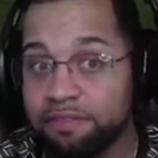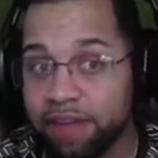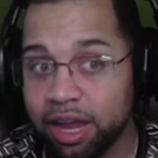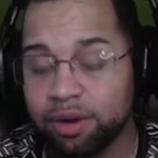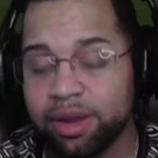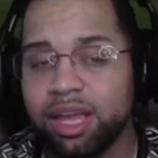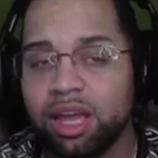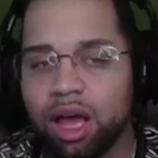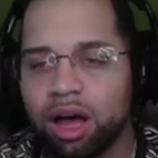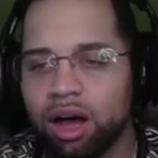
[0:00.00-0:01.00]

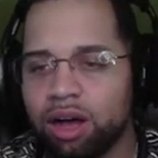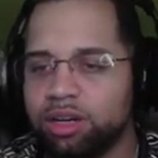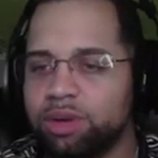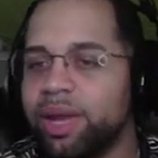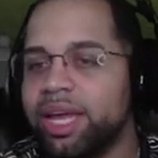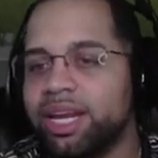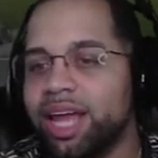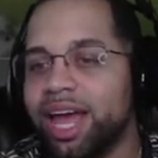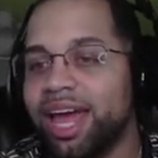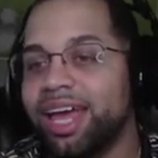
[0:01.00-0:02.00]
very underrated,